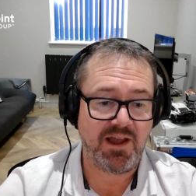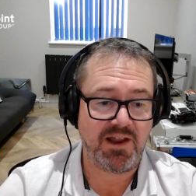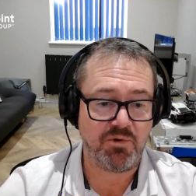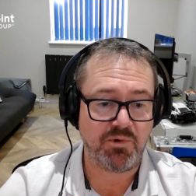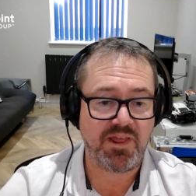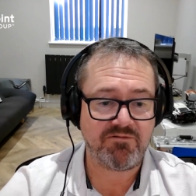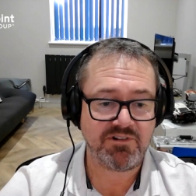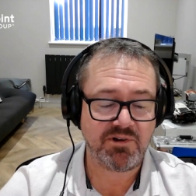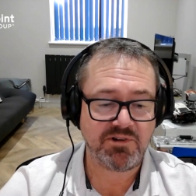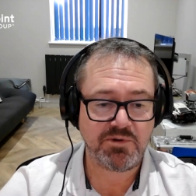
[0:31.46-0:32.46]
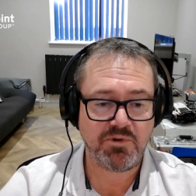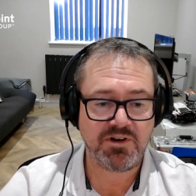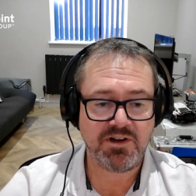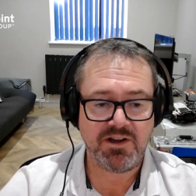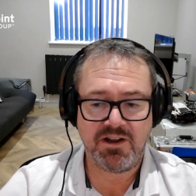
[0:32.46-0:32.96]
and you'll get the results you
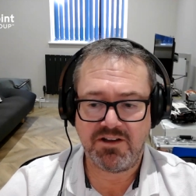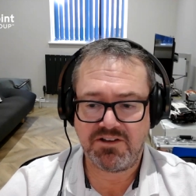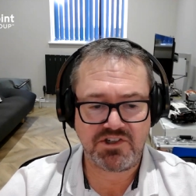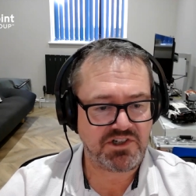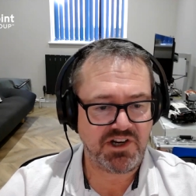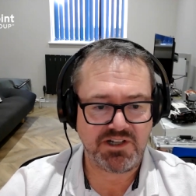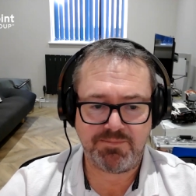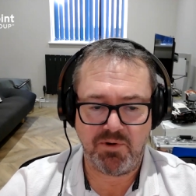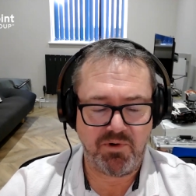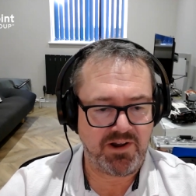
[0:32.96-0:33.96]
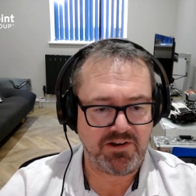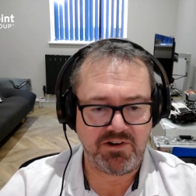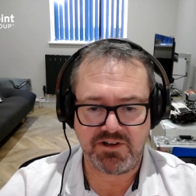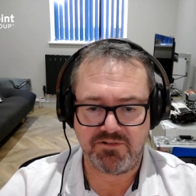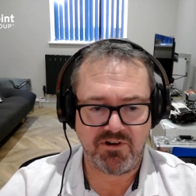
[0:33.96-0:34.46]
want, just built
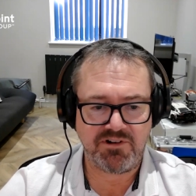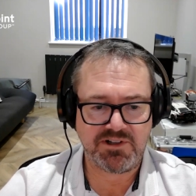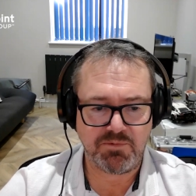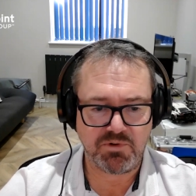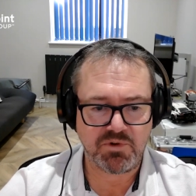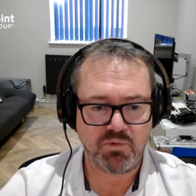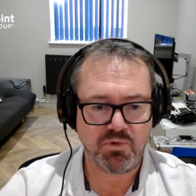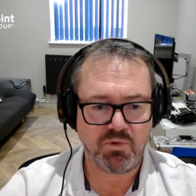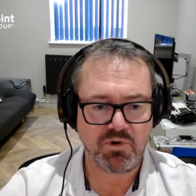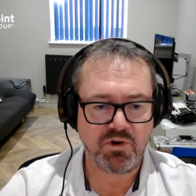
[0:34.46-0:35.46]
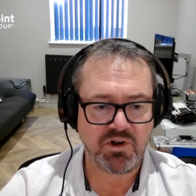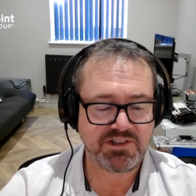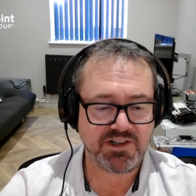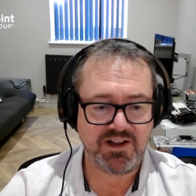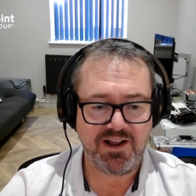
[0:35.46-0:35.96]
in using a very small tool called
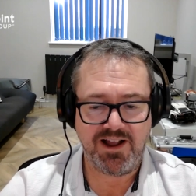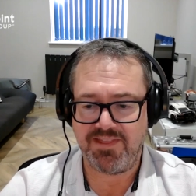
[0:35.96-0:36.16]
Goss.